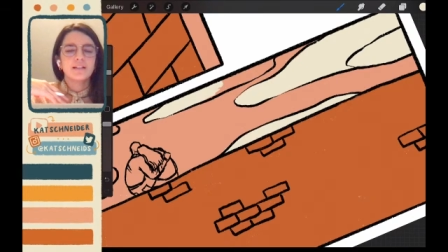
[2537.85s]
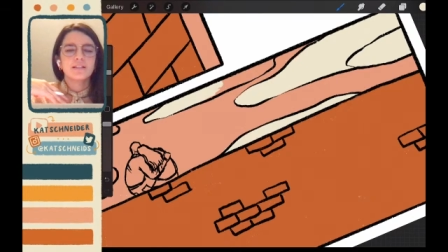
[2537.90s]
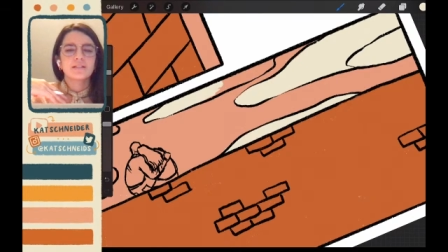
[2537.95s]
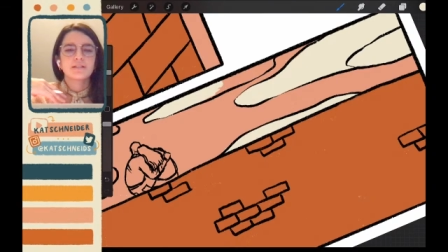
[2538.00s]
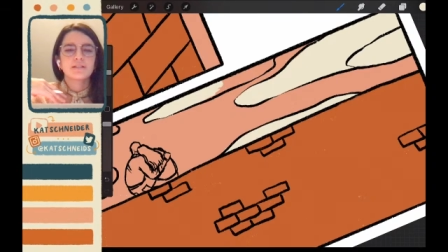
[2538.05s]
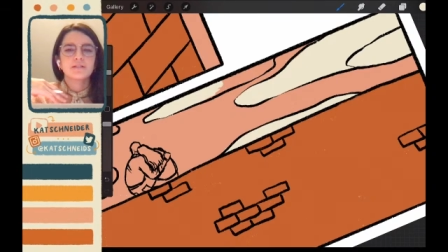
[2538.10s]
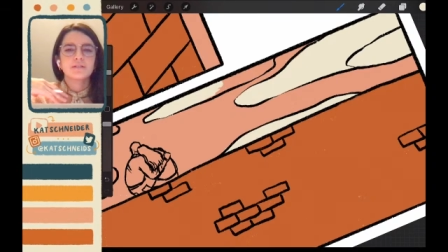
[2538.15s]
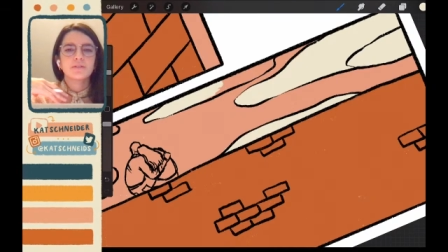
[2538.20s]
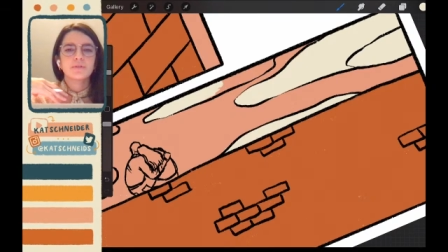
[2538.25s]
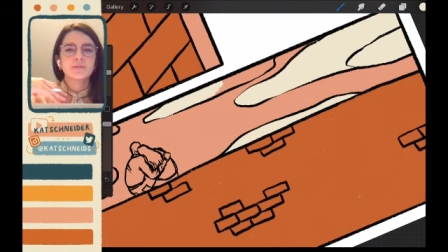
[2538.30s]

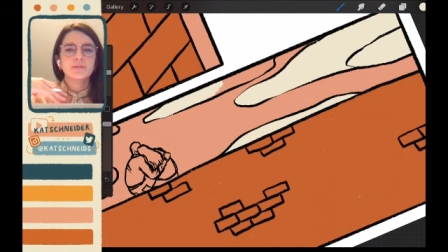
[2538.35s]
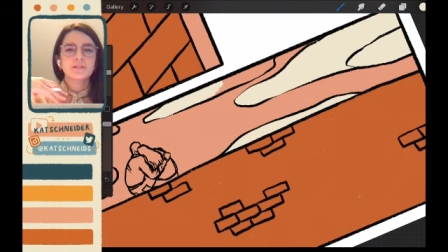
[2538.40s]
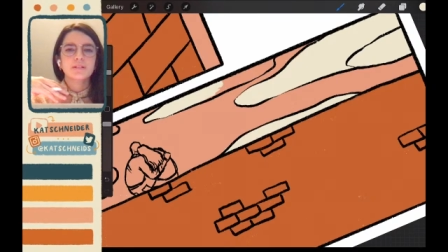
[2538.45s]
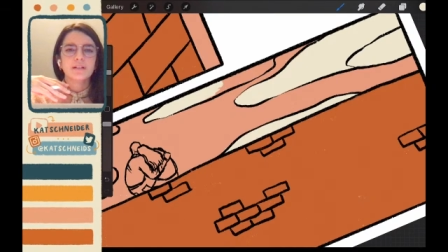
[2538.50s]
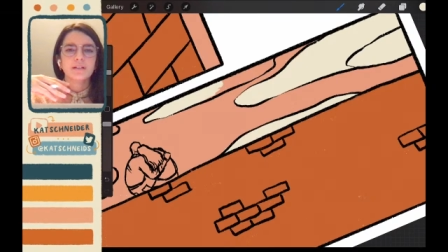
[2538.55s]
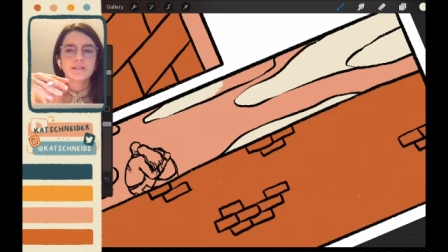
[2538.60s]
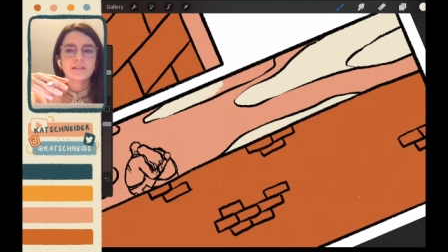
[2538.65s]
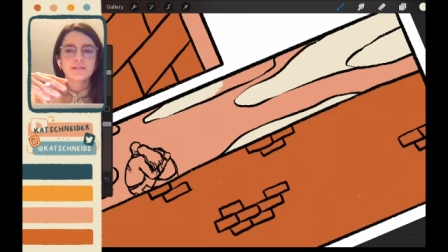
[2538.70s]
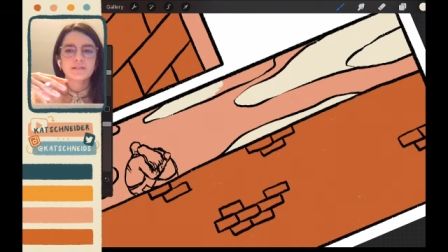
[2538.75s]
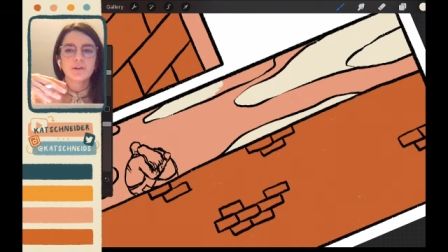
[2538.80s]
She's always
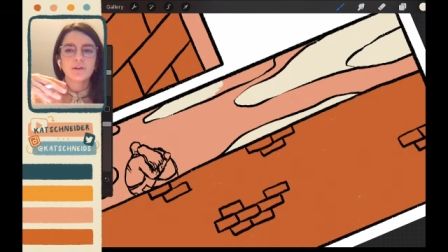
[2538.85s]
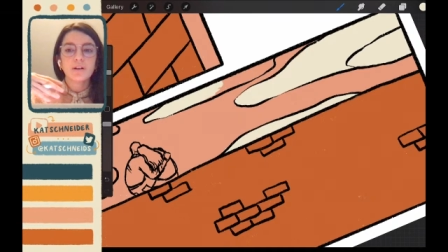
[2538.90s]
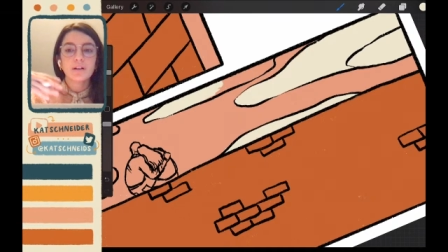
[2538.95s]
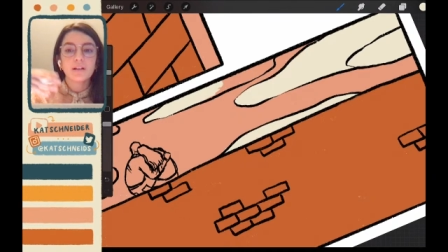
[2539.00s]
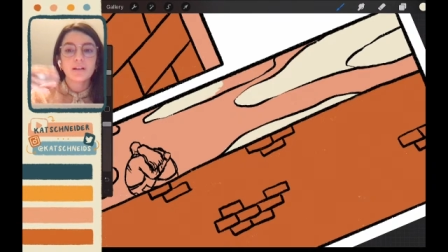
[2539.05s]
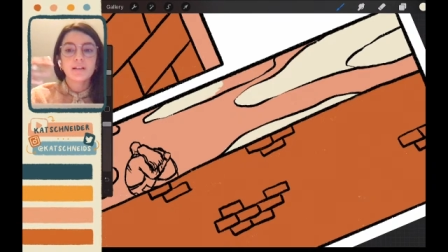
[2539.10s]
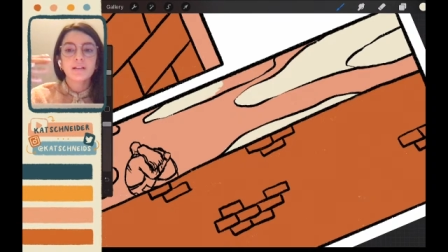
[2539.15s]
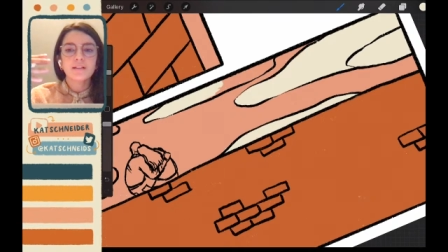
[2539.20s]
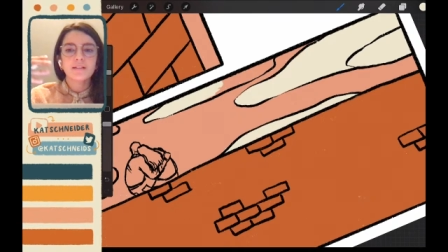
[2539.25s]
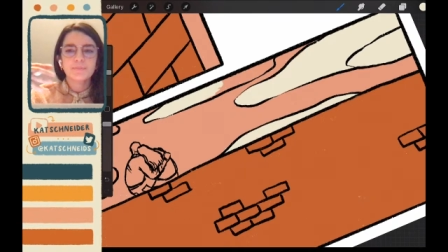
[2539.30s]
kind of
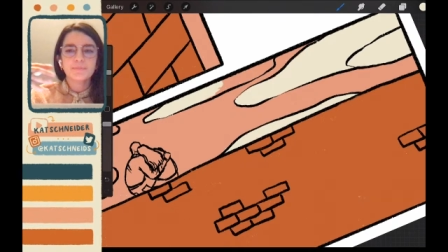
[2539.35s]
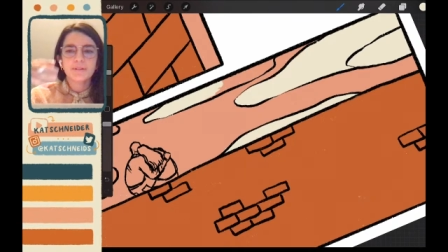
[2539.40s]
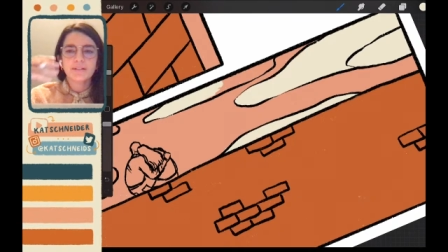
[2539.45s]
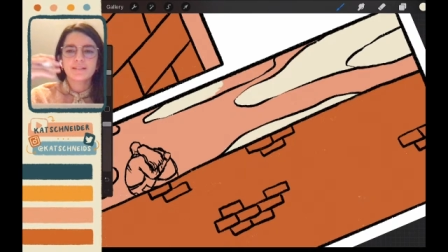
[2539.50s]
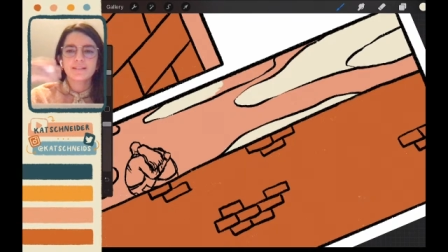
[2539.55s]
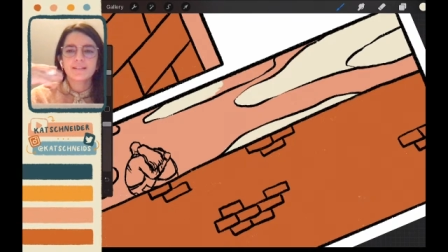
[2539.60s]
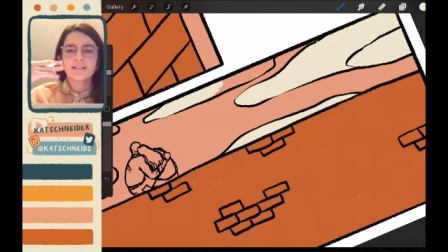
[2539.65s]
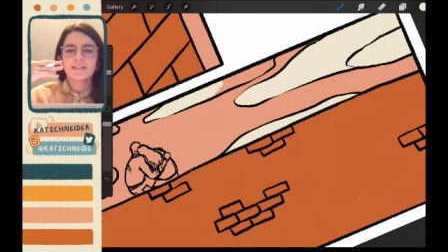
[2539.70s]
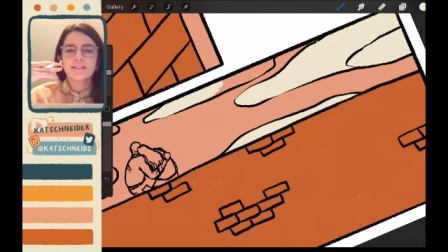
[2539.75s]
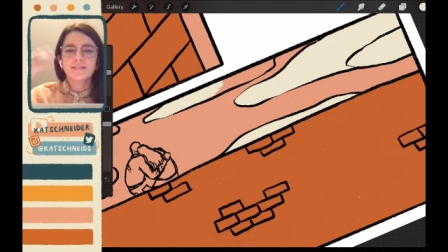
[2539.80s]
talking,
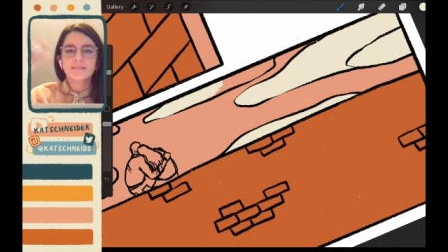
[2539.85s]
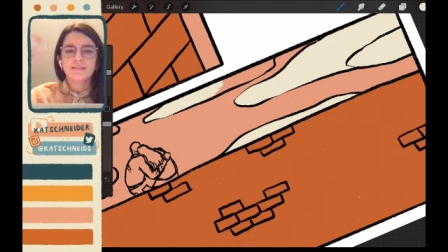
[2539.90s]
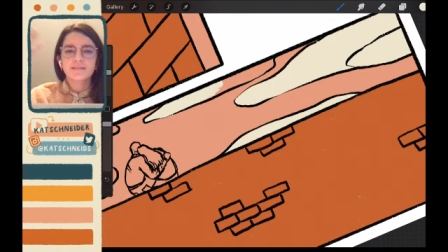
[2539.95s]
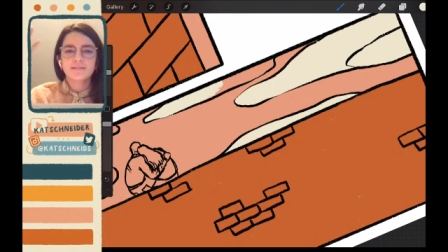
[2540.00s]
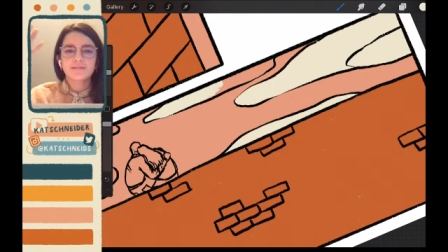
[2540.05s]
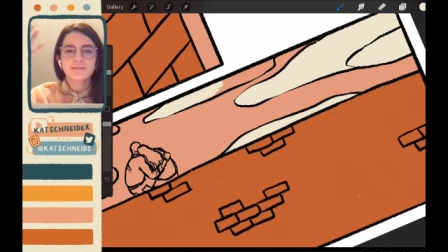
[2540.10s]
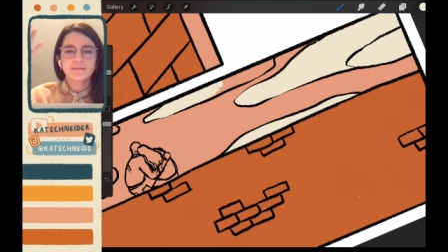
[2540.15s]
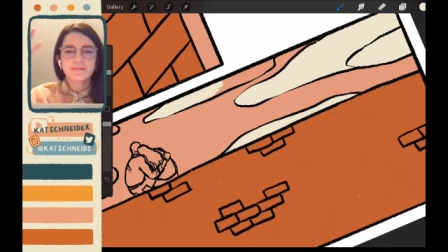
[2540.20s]
but like